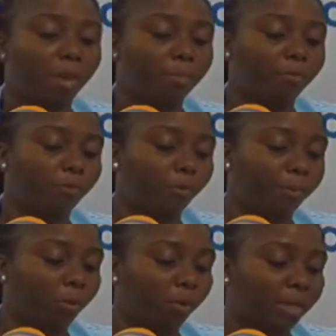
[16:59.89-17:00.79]
Before we
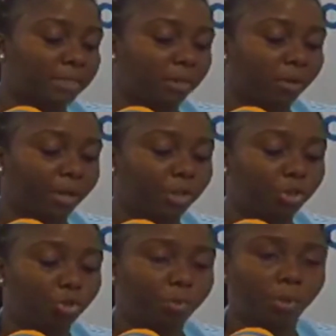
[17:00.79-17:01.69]
be look at other
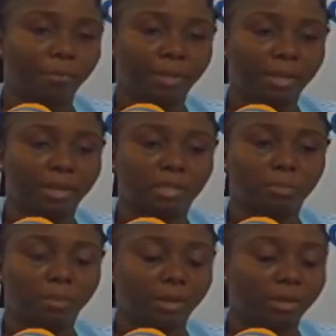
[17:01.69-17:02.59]
issue, we don't begin to
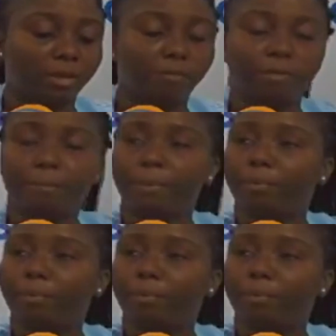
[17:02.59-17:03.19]
explain the different